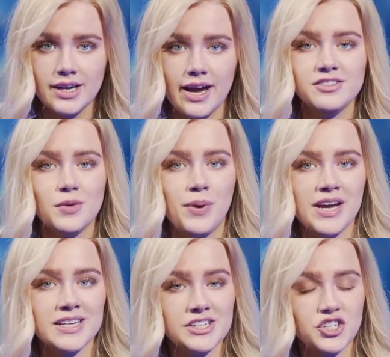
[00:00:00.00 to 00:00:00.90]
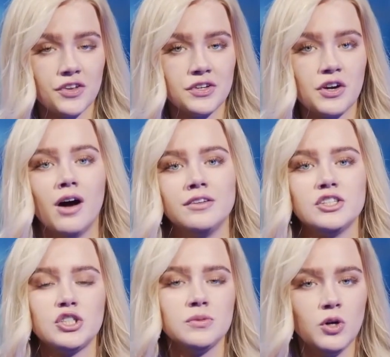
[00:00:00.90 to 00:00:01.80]
and debate each other on the
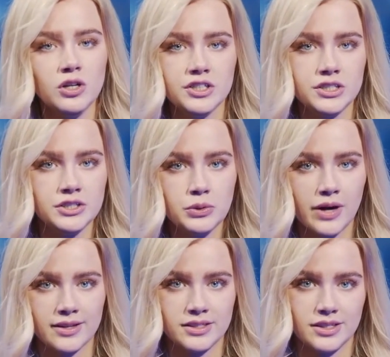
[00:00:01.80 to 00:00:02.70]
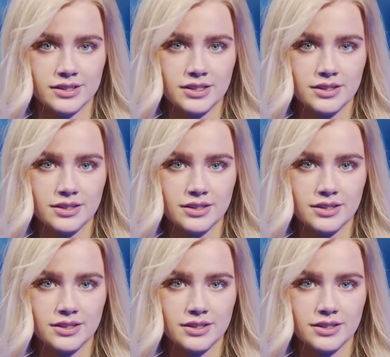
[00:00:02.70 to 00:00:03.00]
smallest nuances.